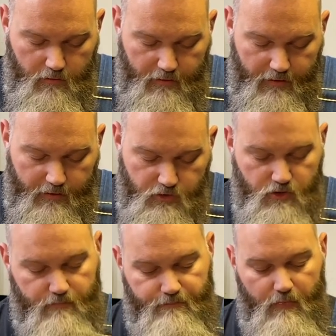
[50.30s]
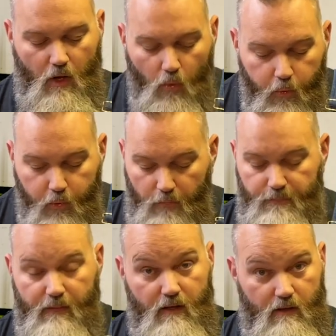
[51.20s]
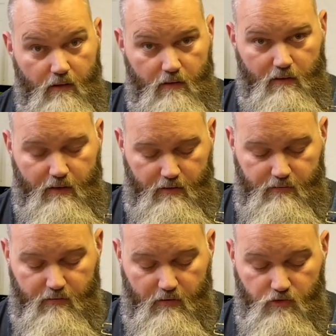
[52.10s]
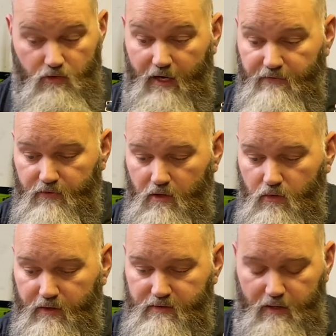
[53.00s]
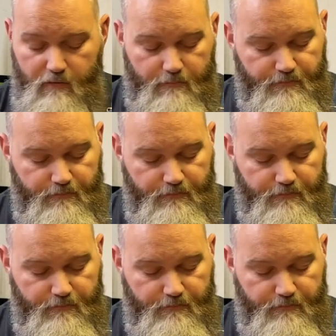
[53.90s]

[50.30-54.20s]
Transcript: edge. Let it dry for a quick second.